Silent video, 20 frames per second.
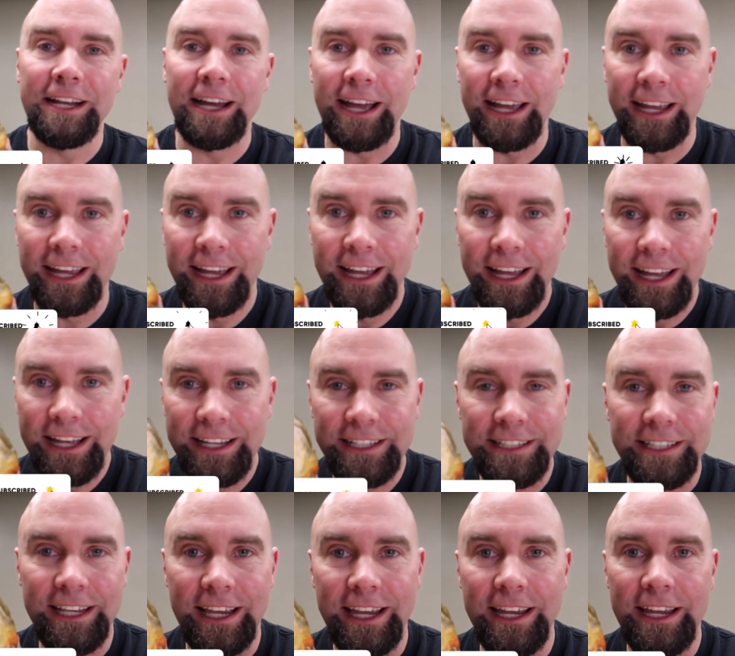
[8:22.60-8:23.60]
and I
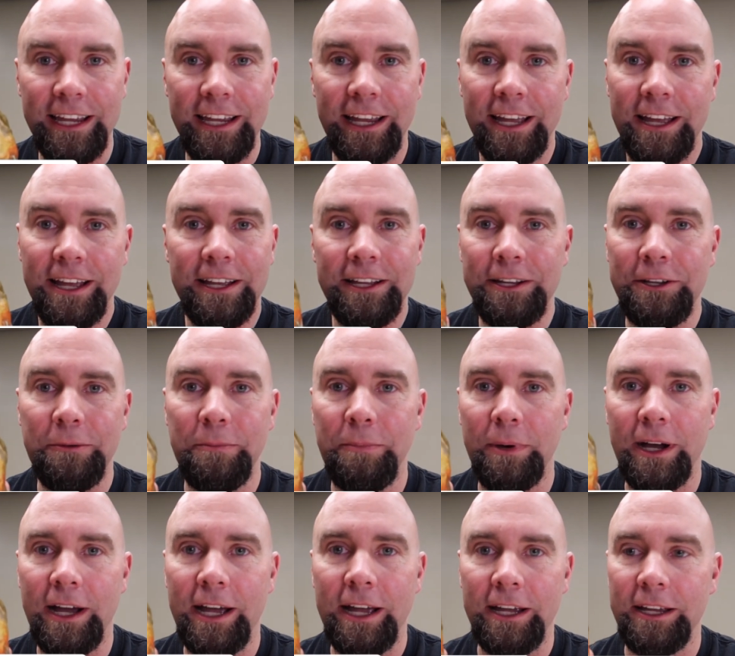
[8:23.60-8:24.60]
say
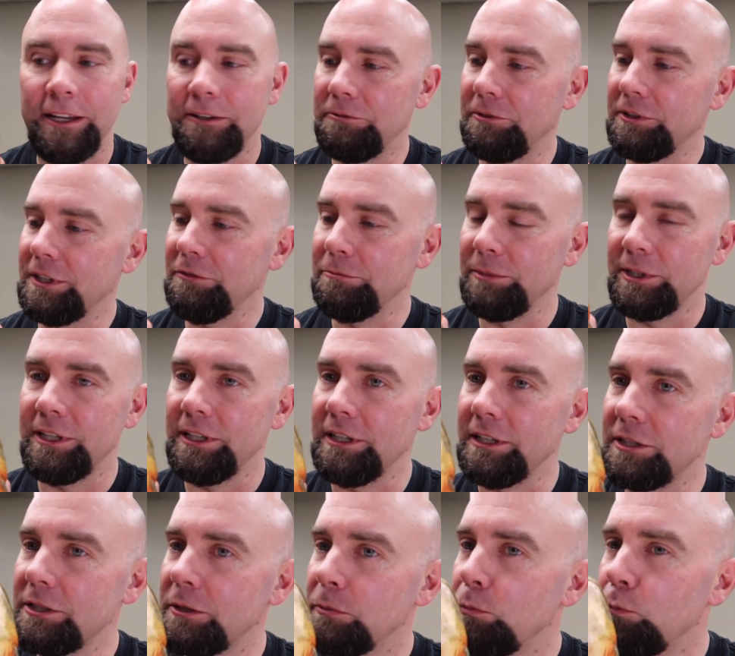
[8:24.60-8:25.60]
Goodbye. We'll give him a
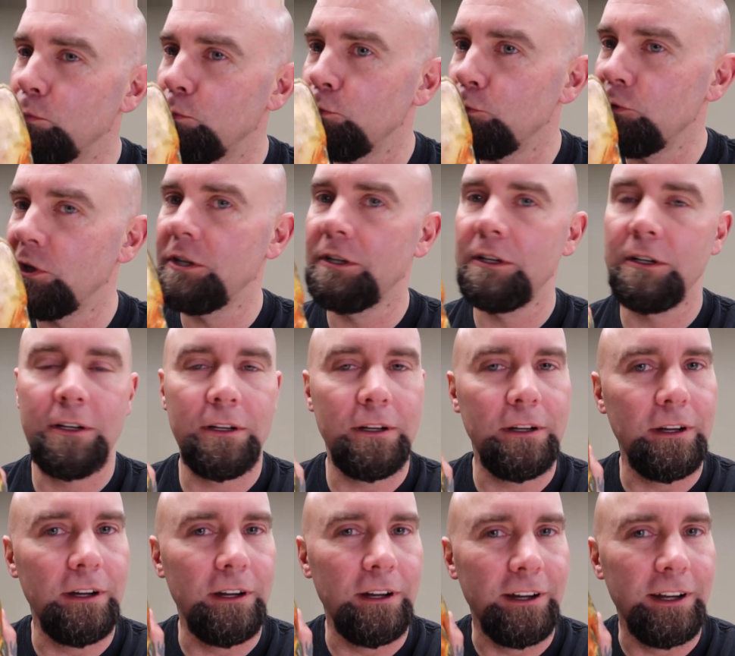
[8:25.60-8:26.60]
kiss.
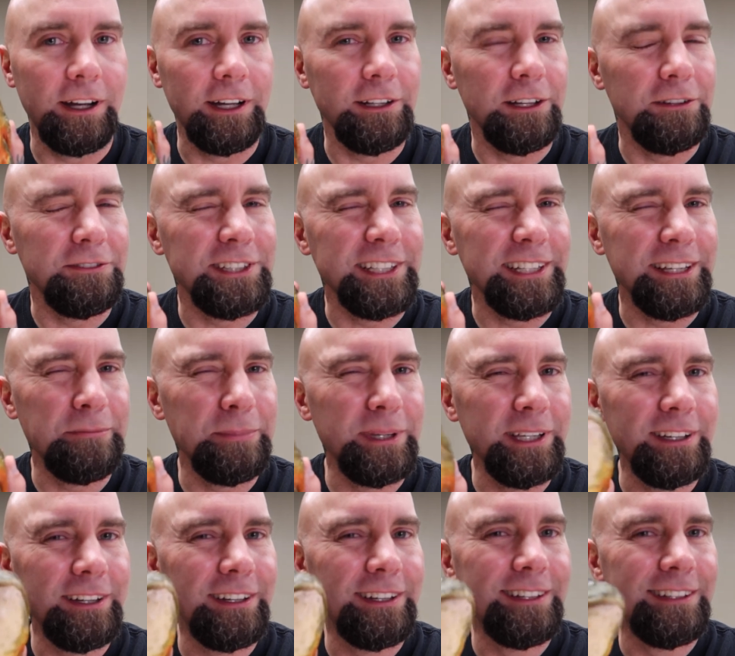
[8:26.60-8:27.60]
Oh, I love
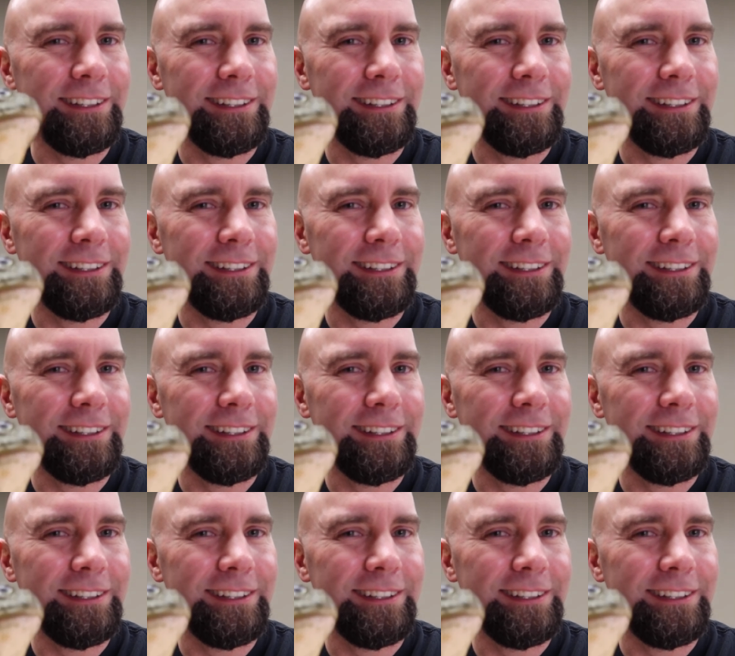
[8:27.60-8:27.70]
Zambia.